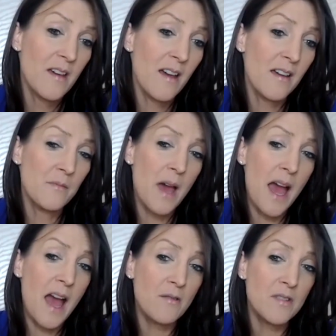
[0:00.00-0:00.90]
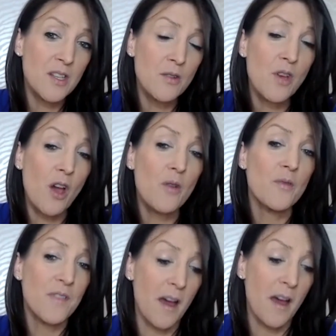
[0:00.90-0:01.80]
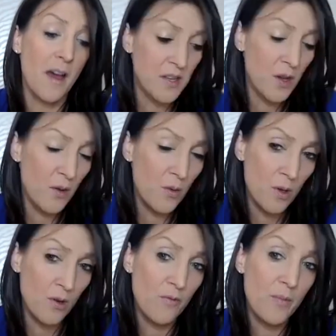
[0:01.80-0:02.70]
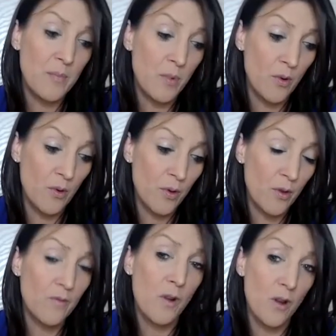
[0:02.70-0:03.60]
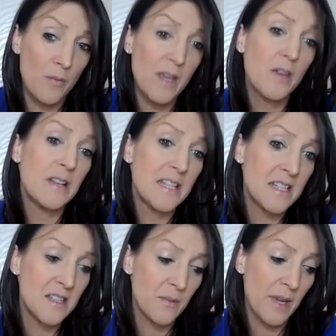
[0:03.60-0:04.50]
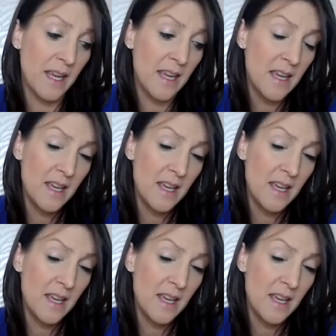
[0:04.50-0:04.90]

Mm-hmm. How do you cope with that? Because I know a lot of people who follow me, who listen to me,